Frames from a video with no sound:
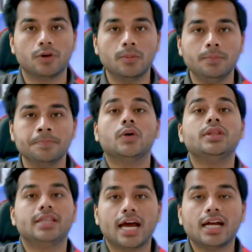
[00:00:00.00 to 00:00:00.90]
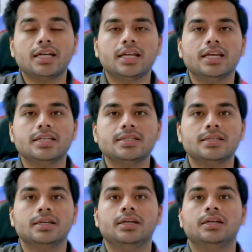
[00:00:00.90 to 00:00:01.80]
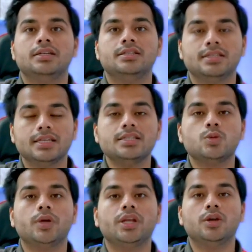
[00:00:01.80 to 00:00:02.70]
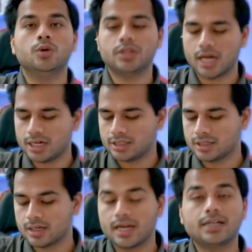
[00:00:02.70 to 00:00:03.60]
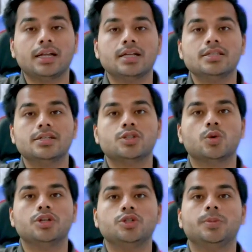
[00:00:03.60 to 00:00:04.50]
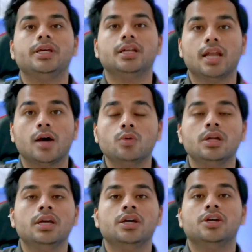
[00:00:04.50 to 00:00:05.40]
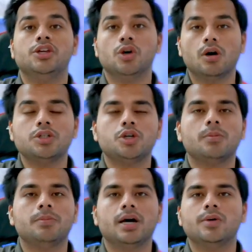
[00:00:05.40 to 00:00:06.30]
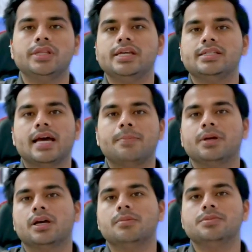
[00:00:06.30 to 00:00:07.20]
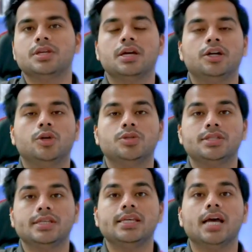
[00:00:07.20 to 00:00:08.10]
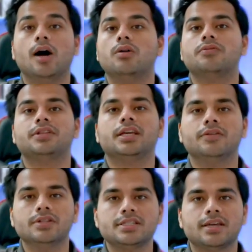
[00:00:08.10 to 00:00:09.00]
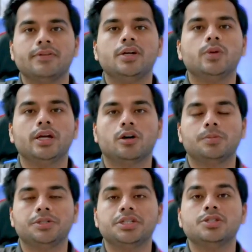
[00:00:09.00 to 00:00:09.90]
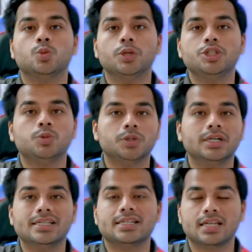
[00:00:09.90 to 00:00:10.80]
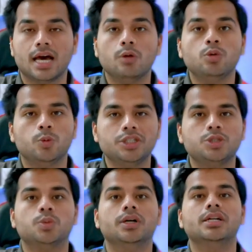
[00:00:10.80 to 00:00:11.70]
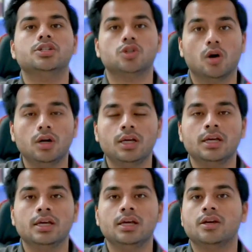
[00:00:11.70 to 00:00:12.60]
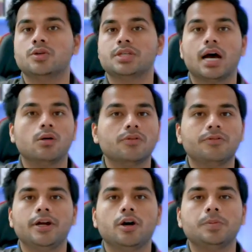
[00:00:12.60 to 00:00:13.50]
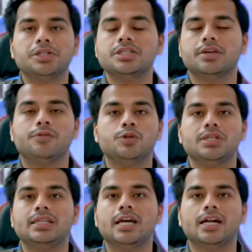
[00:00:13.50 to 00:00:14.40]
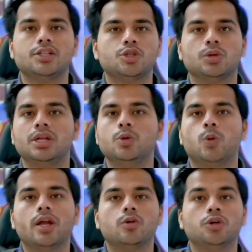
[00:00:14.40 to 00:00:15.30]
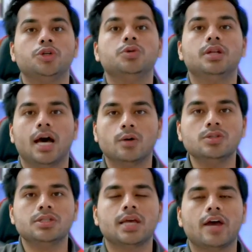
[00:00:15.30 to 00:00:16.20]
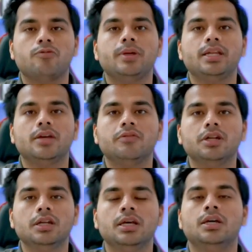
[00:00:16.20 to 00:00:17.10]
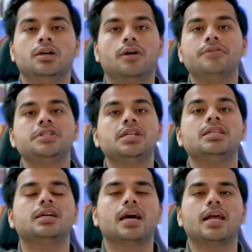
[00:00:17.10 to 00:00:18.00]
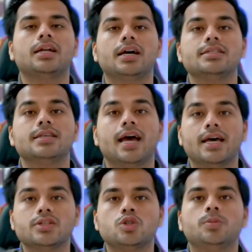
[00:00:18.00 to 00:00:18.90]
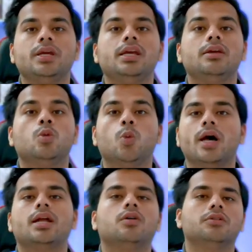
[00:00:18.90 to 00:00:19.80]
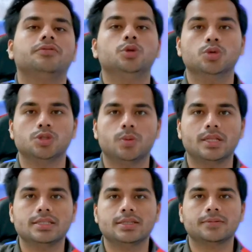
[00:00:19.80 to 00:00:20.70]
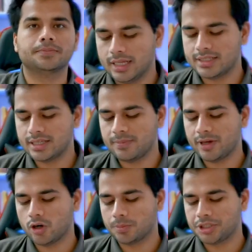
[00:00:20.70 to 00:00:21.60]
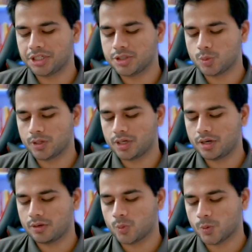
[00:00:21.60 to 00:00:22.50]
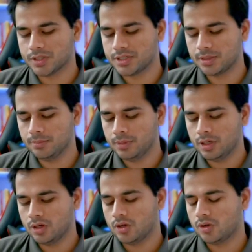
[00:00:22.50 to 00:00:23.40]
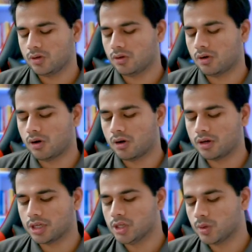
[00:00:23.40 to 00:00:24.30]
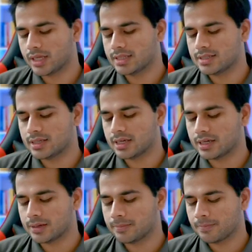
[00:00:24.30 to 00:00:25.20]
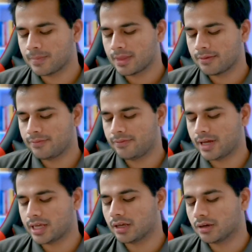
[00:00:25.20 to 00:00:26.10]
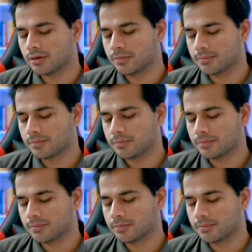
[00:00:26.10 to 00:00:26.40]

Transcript: from. Now, in that case, since we know that the correct answer is going to be a noun, your job now in the exam becomes to see out of the given 7 to 8 options, which word is a noun, which word is not. Because out of 8 options, if you see that it's only 1 or 2 nouns have been given, obviously the correct answer has to be one out of those ones. Let's say my options were wisdom, or you can say flying.